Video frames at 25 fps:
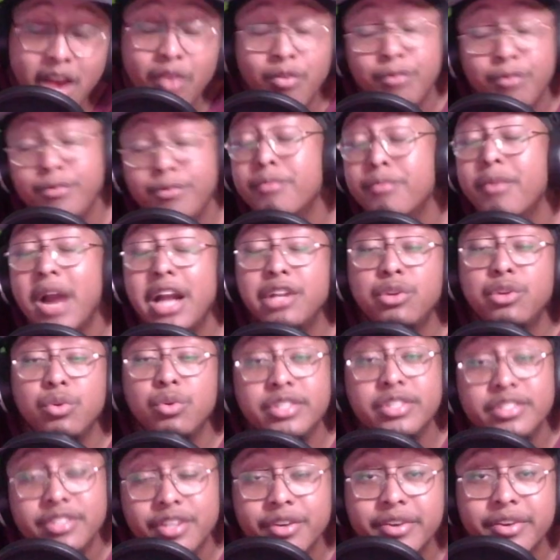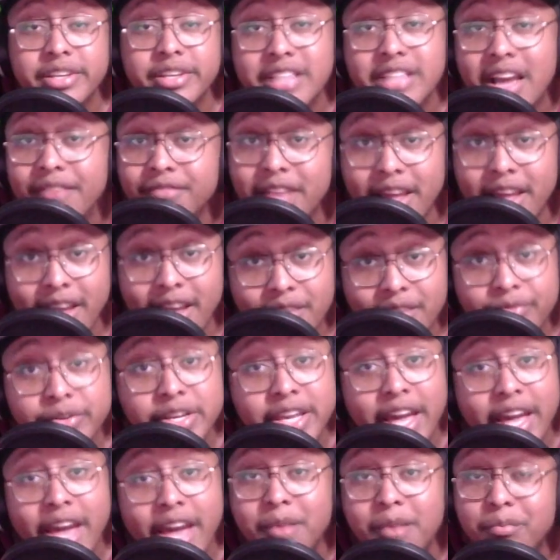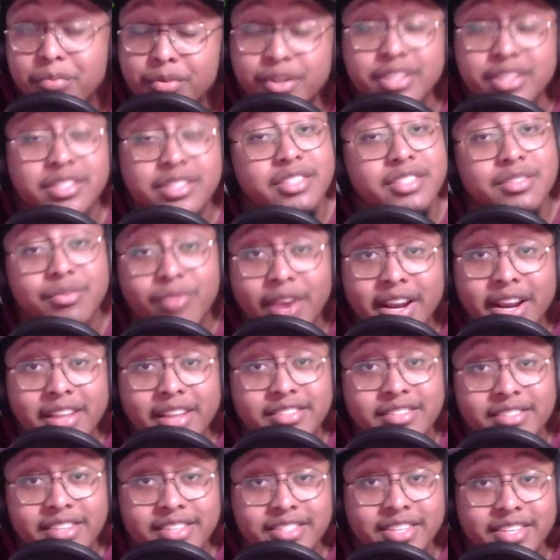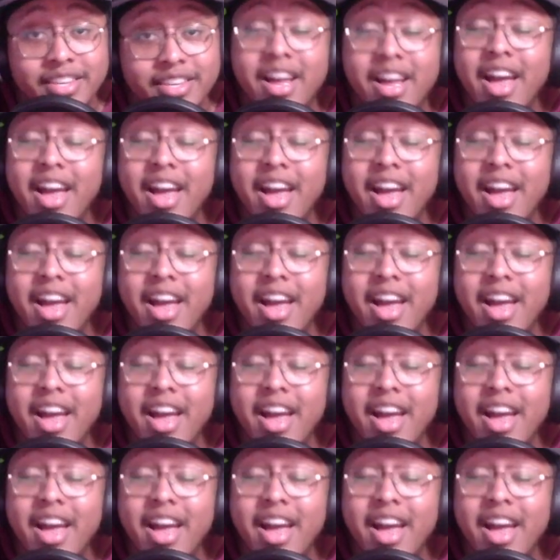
Remember, I do a series after every game, preseason, regular season,